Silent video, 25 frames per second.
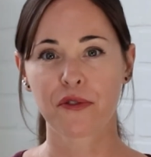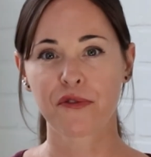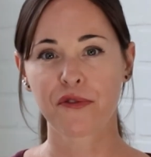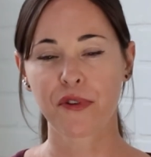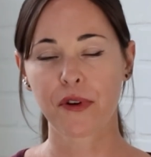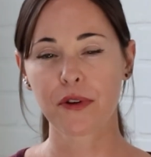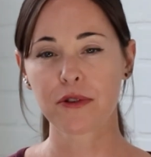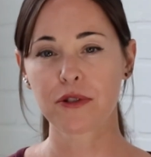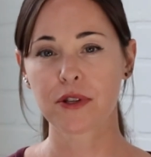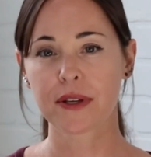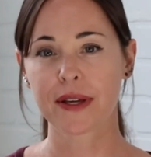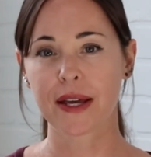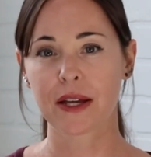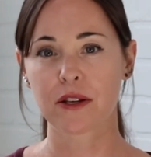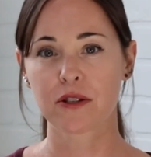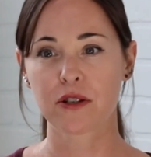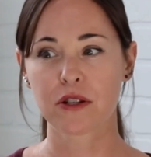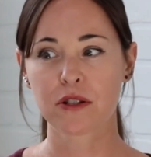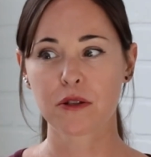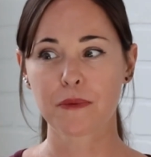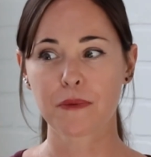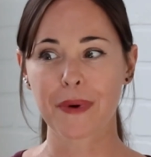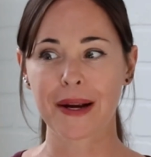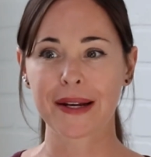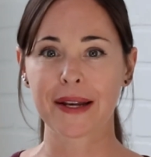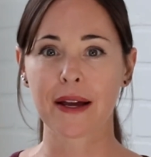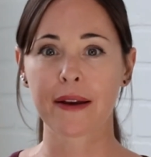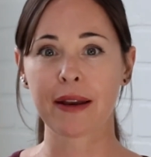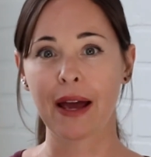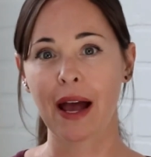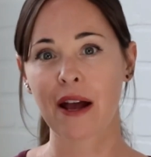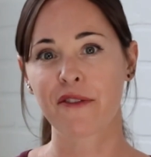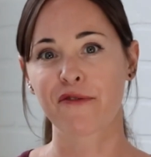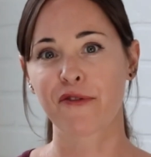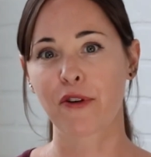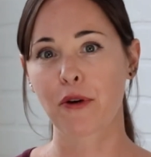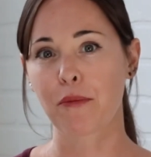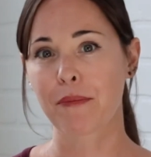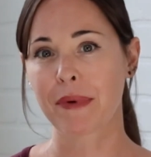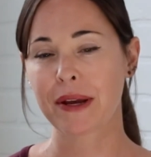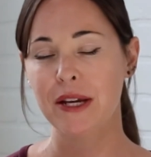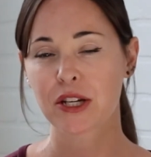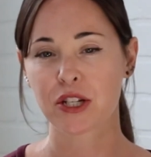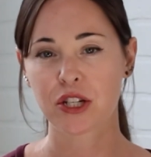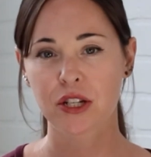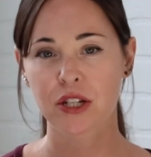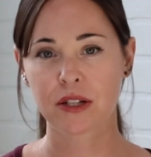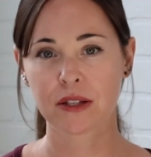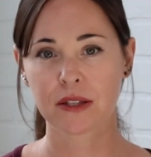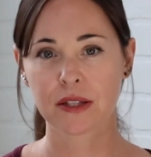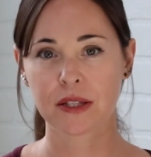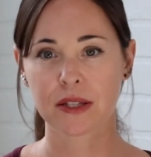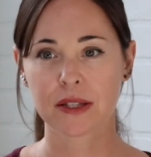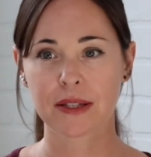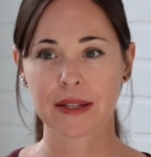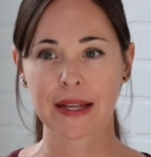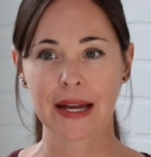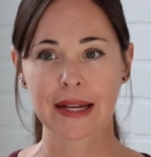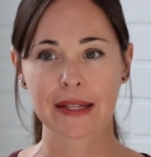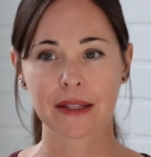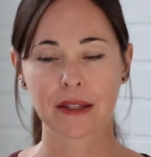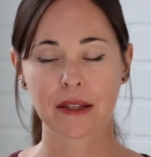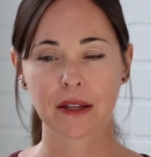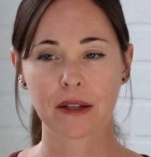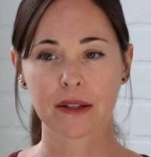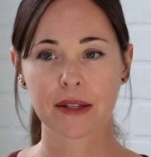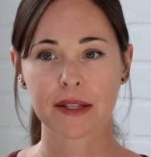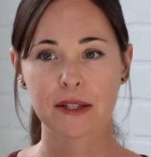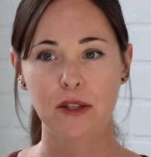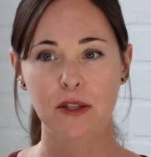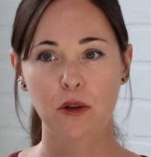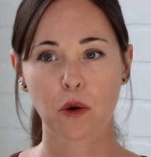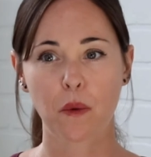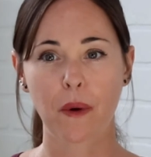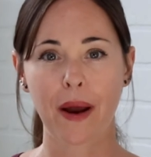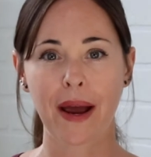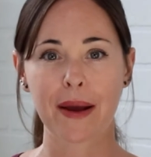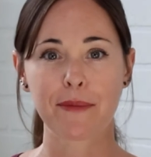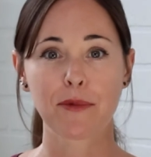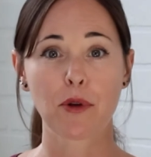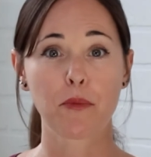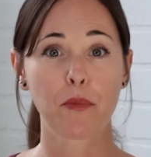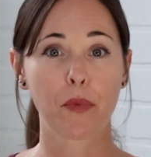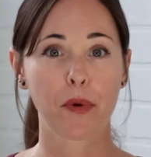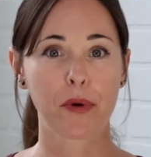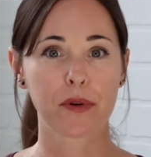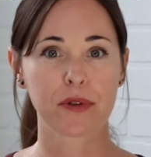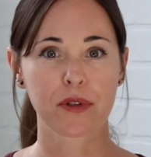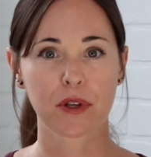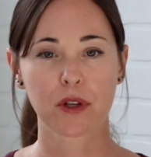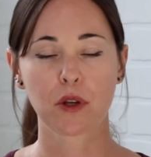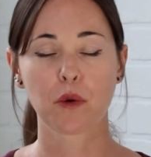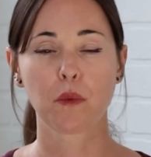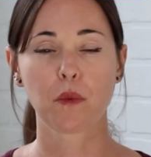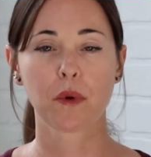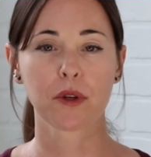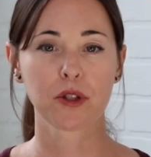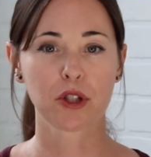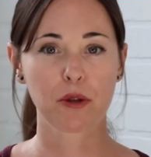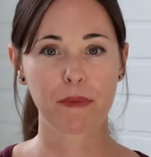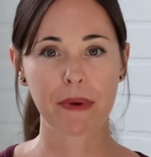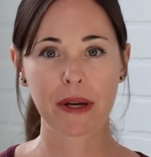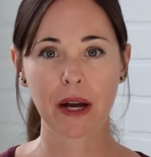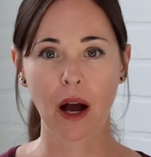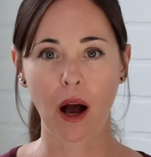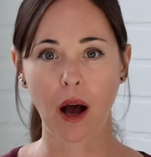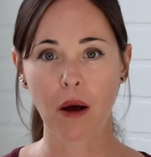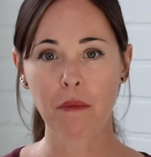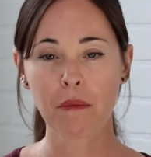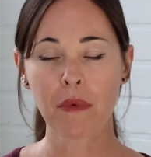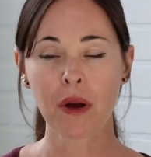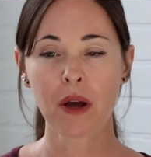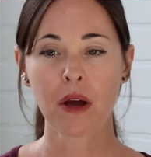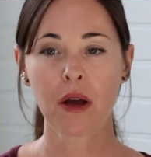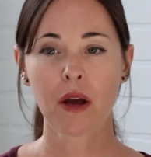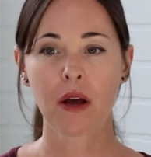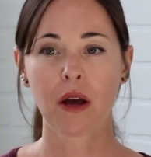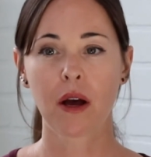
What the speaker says: So first, you can just write down affirmations that describe the person you want to become.